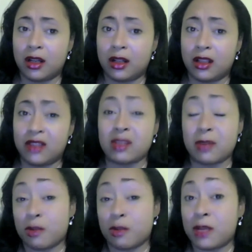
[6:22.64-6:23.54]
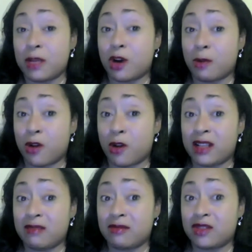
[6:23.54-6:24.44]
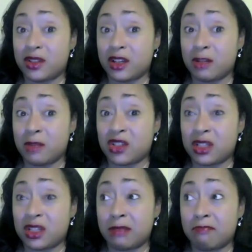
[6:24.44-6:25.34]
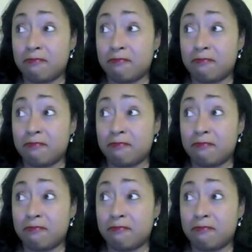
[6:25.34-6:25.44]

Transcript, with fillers: If some other people are appointed to the commission